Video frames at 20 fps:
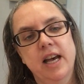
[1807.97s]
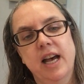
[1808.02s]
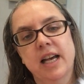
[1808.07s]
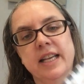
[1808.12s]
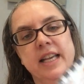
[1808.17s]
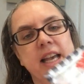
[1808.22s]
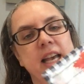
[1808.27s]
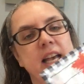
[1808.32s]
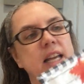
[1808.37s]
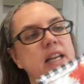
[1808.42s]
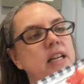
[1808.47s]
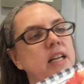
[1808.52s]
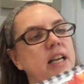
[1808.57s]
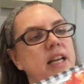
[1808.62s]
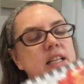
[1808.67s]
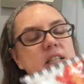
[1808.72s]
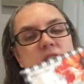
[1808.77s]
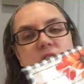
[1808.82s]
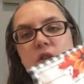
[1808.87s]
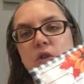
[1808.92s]
Again,
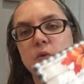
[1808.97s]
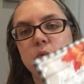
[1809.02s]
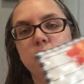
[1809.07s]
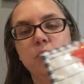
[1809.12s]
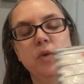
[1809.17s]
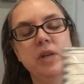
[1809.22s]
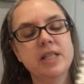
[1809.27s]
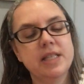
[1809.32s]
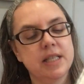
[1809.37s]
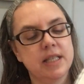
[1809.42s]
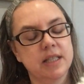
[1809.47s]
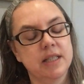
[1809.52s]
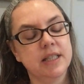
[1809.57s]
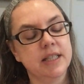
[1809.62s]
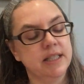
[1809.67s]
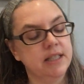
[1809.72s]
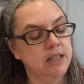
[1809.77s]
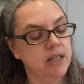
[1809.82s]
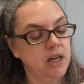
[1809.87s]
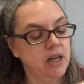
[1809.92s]

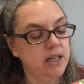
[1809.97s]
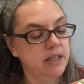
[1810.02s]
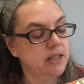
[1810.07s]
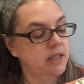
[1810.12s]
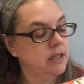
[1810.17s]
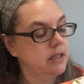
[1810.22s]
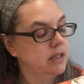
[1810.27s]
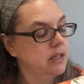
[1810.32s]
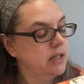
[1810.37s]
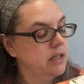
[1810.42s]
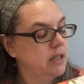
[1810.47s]
exquisitely done.